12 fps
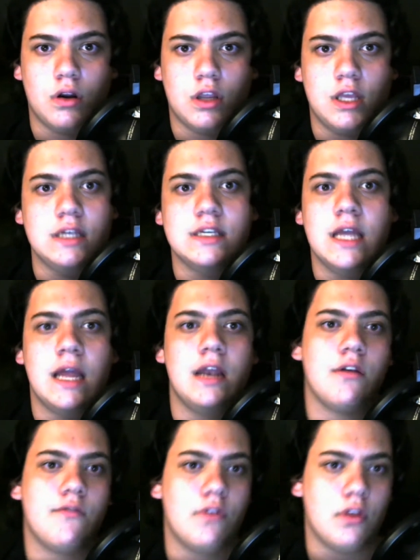
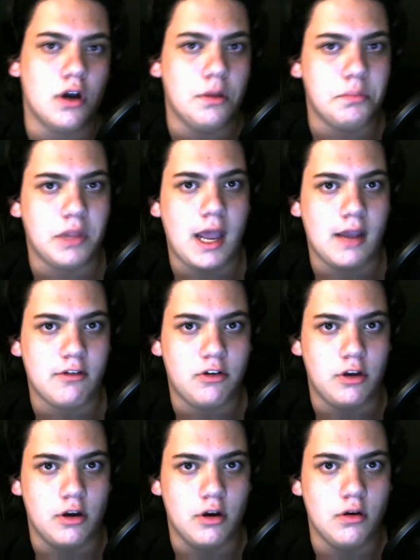contending for the cup last
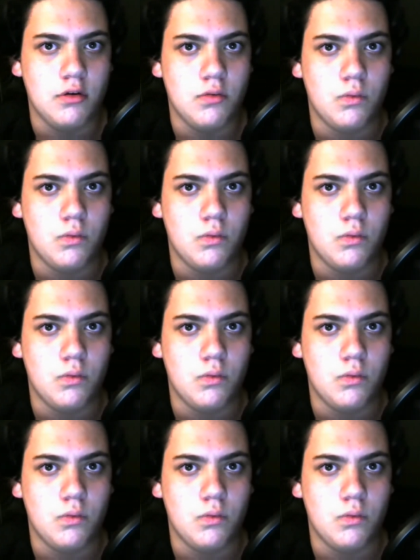year